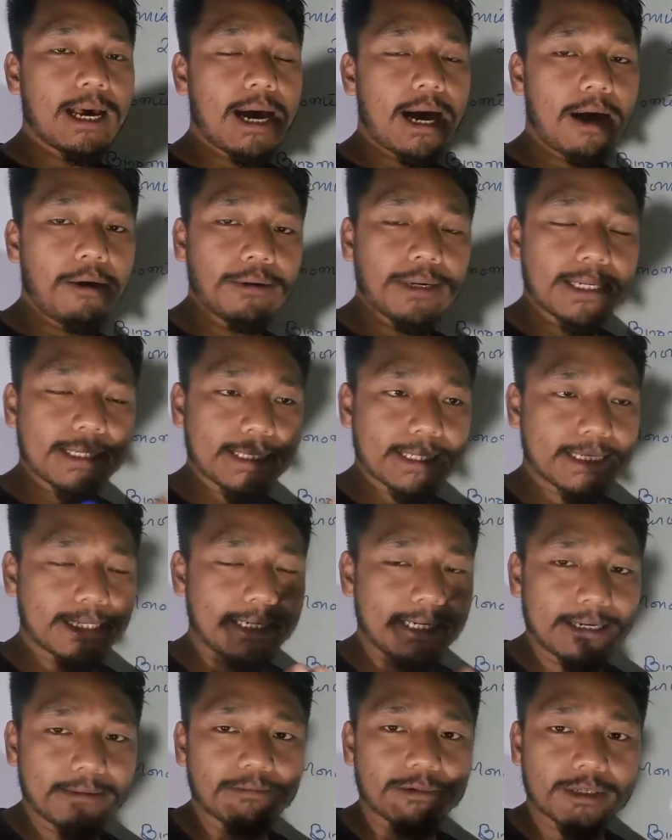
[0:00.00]
how does the
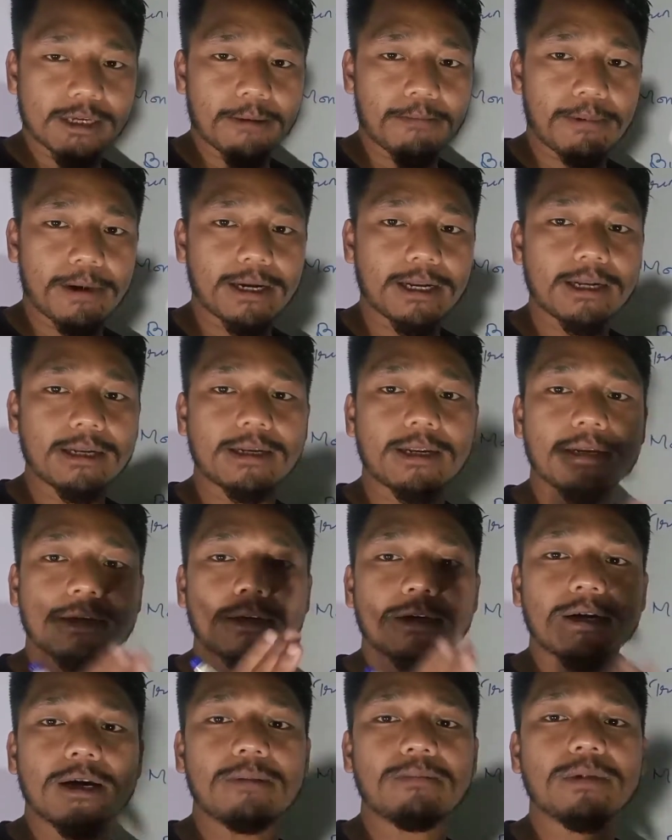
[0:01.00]
term separated? The
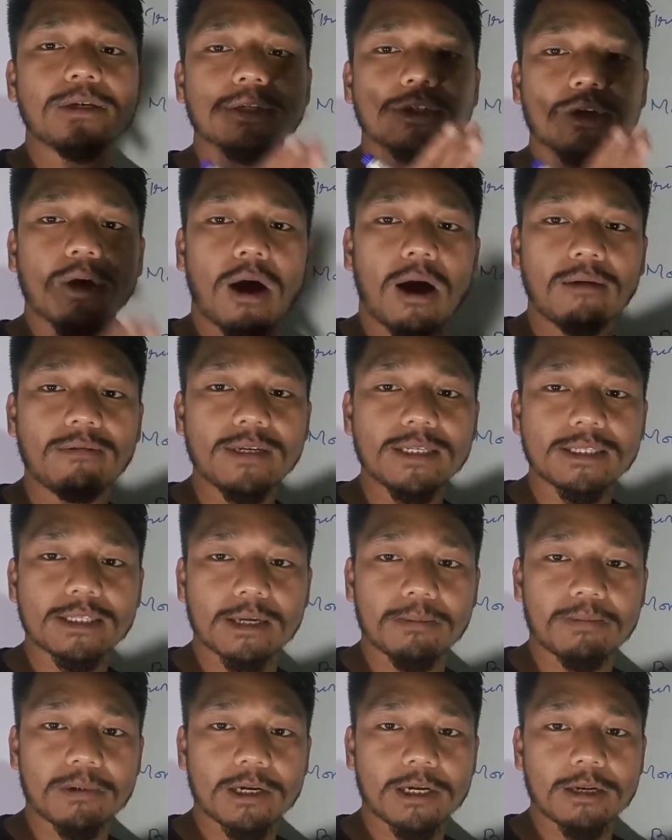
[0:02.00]
term is always
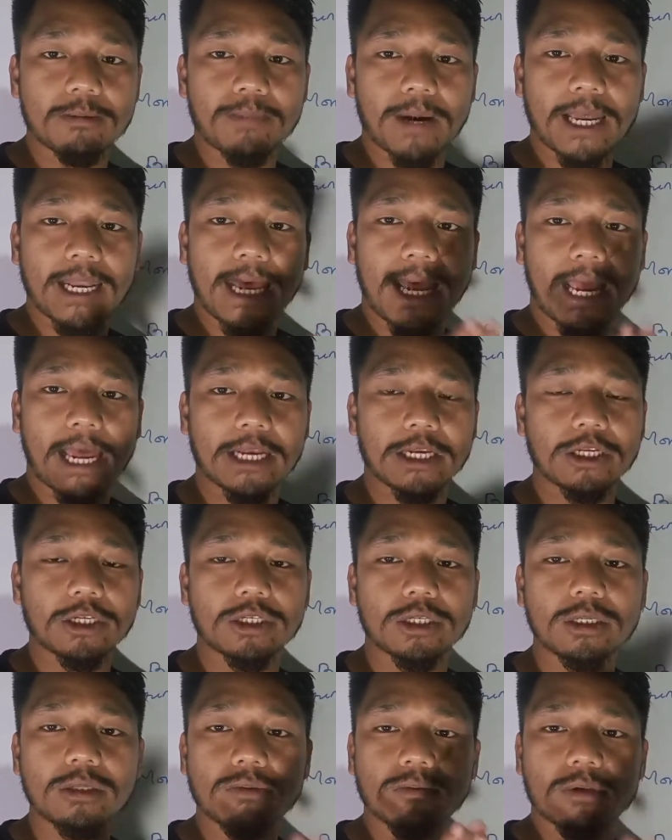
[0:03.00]
separated by the
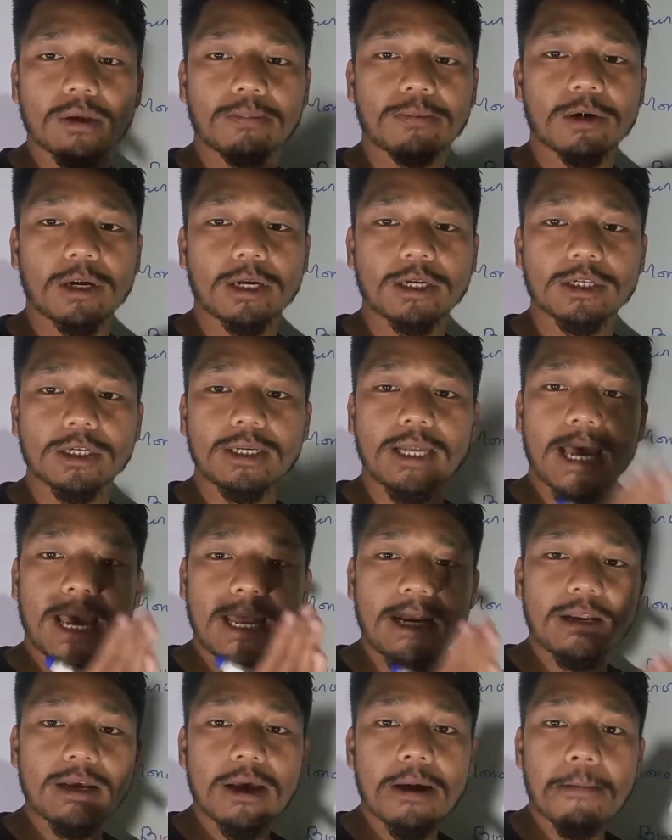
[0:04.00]
addition, subtraction
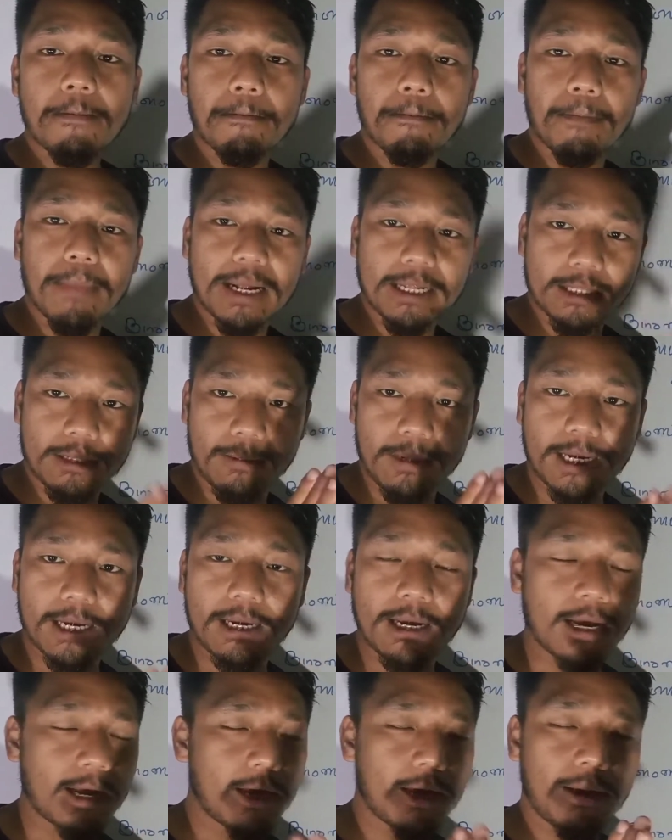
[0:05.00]
and
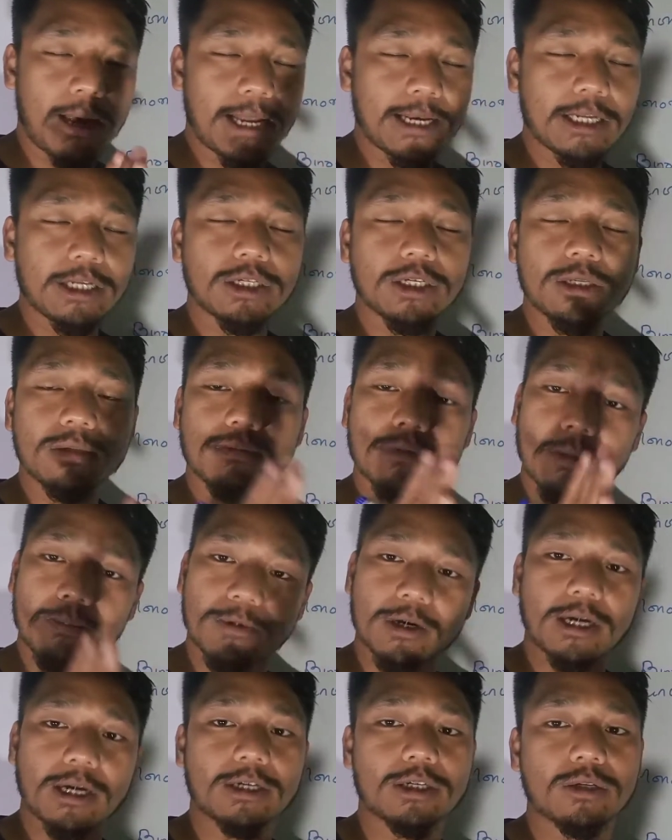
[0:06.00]
addition,
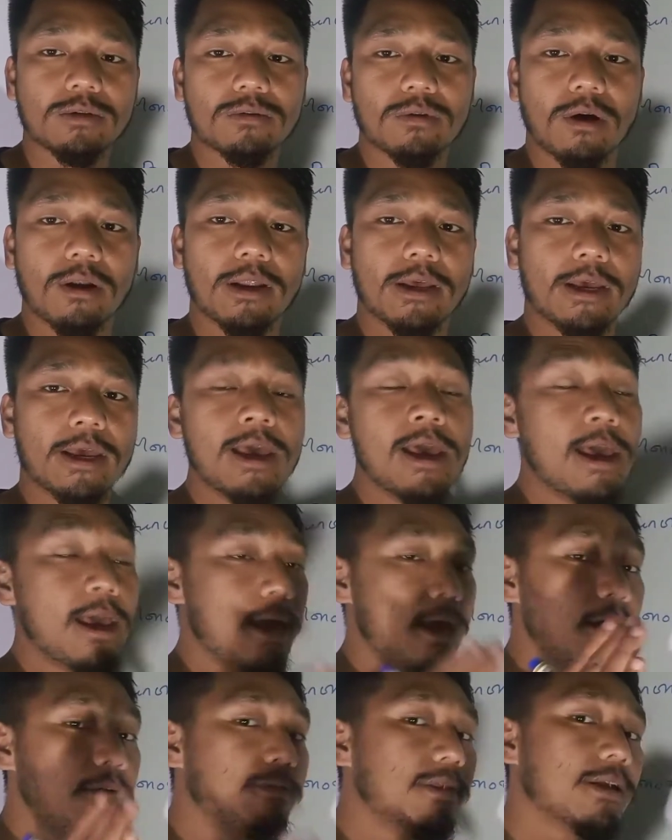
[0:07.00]
subtractions only.
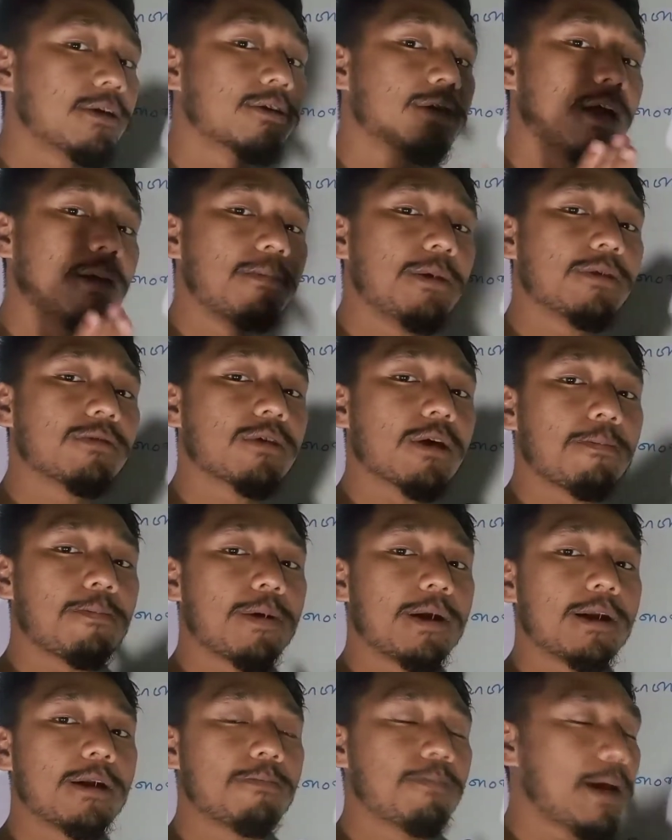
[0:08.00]
If the term is
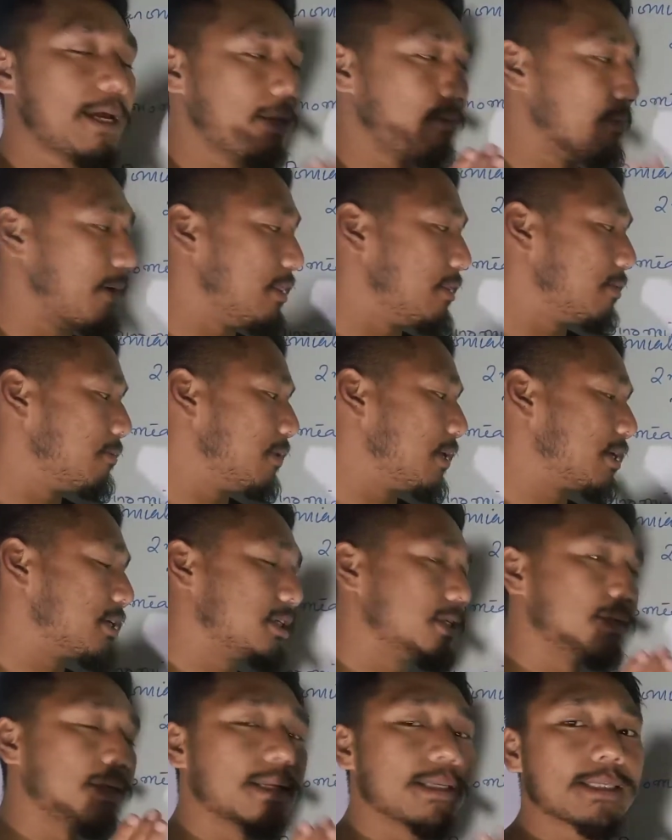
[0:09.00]
separated by the
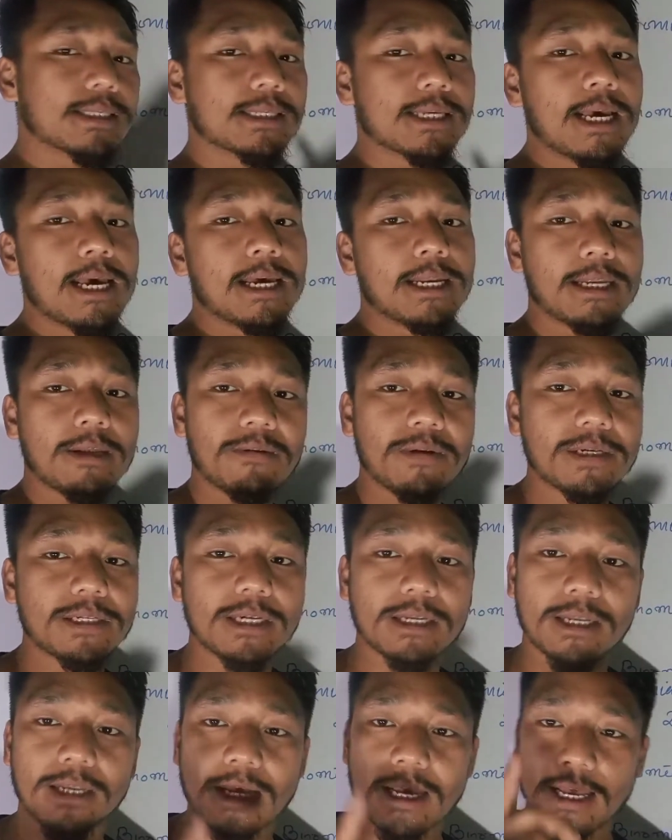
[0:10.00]
multiplication and
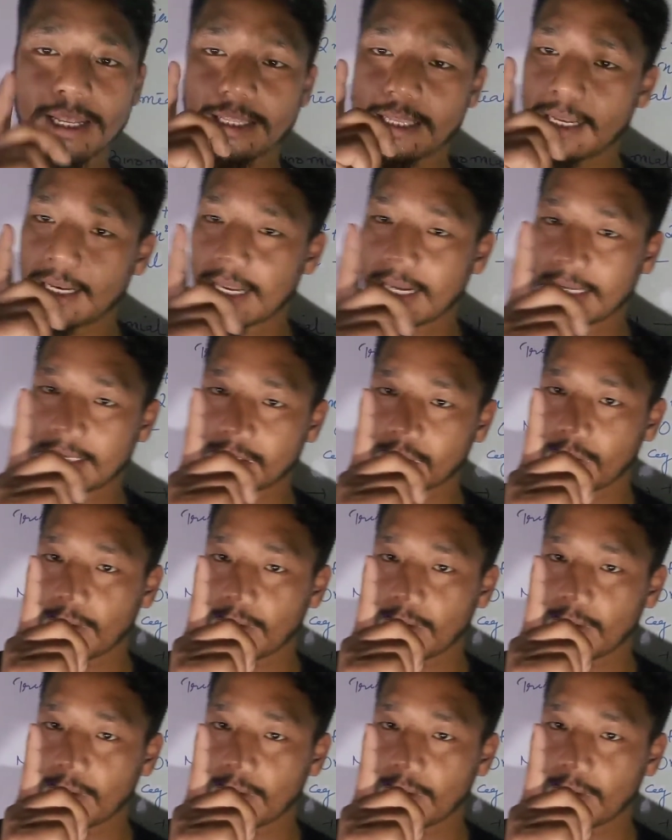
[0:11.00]
division, then that is